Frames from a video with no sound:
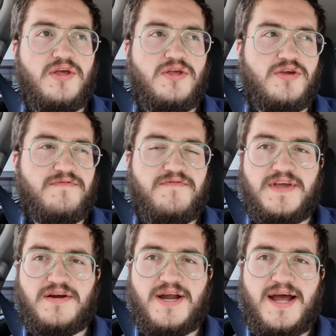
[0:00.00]
you can
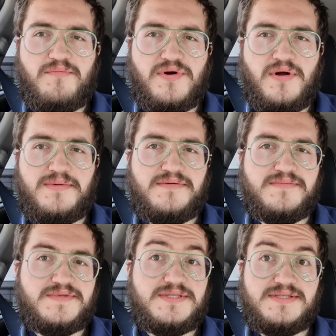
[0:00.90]
figure out
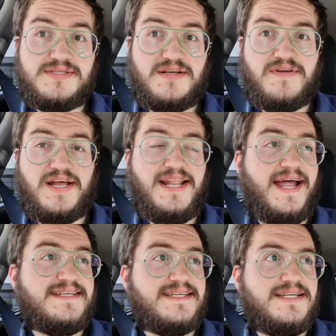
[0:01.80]
problems, stuff like
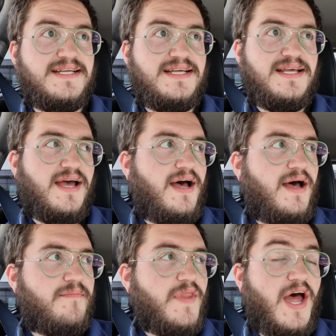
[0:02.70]
that.
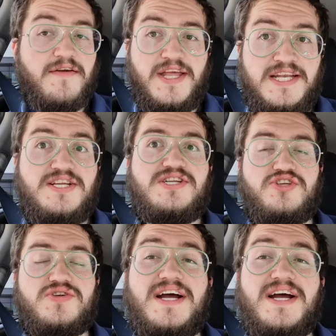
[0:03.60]
I initially tried